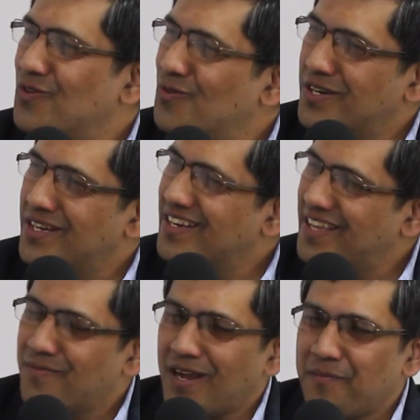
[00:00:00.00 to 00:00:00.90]
who would
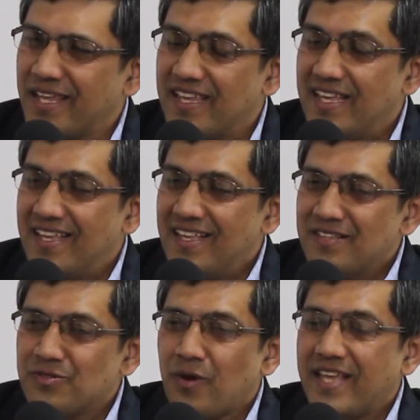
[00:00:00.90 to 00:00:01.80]
keep coming.
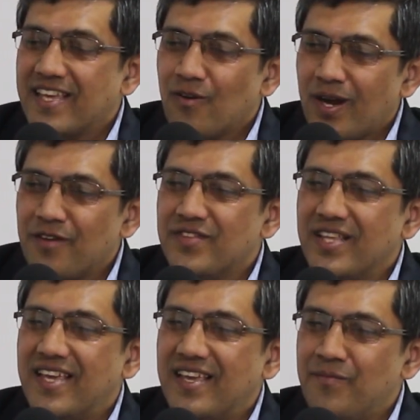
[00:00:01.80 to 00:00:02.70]
So I think one of
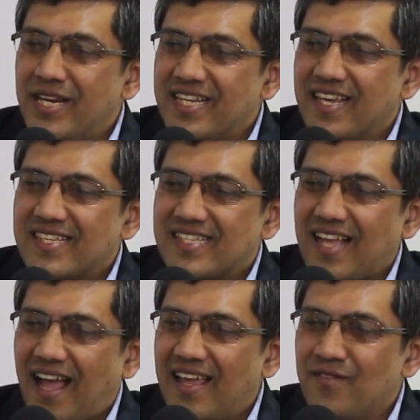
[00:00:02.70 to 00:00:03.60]
the meetings
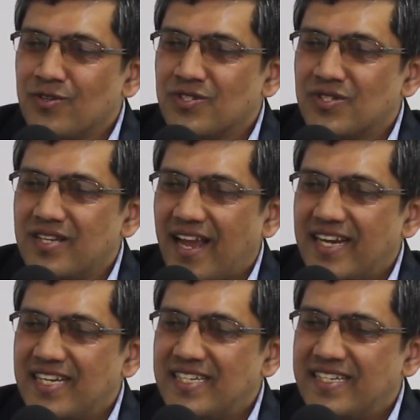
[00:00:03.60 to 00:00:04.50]
I
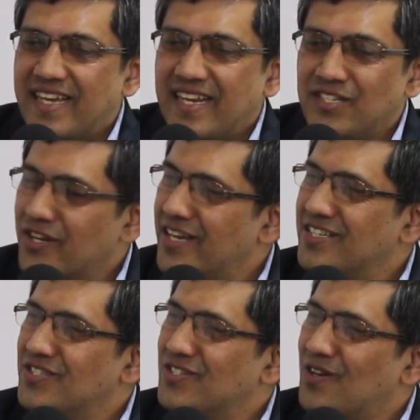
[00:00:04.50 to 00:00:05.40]
did an
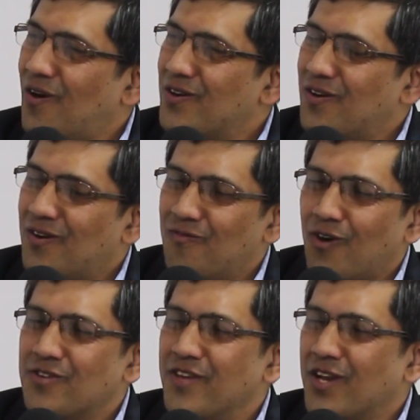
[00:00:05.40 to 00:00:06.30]
education slot on
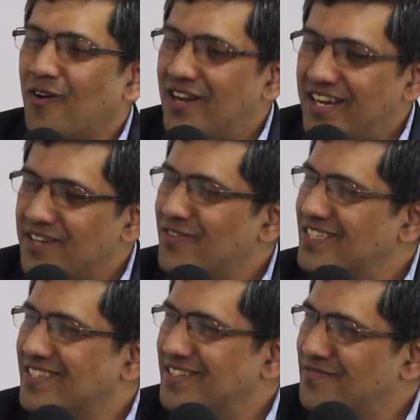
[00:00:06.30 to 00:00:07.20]
what we call lead
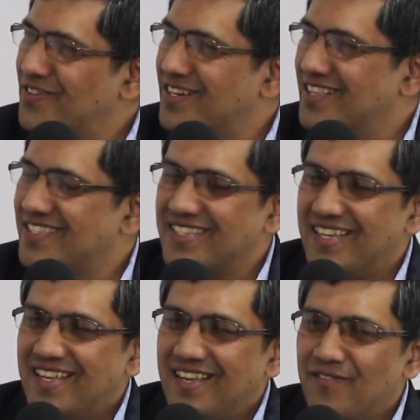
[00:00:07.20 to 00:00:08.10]
versus referrals,
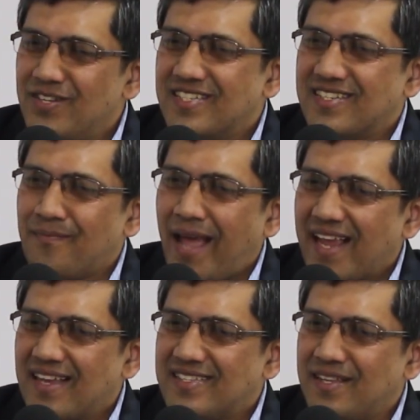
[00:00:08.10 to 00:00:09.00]
which
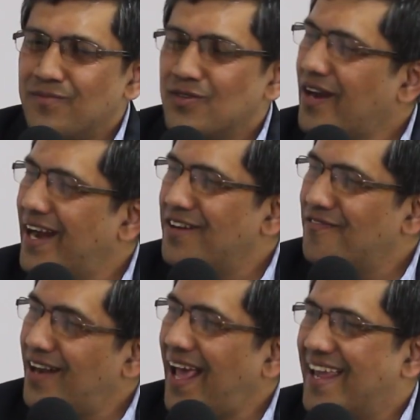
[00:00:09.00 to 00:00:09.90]
Mac seemed to kind
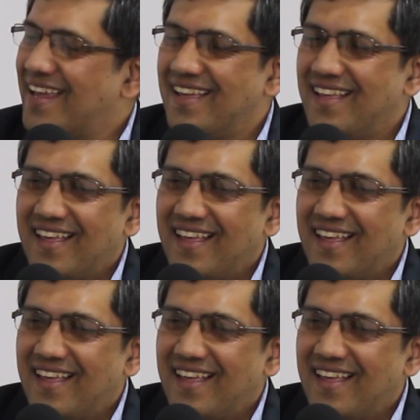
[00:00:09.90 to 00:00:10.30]
of like.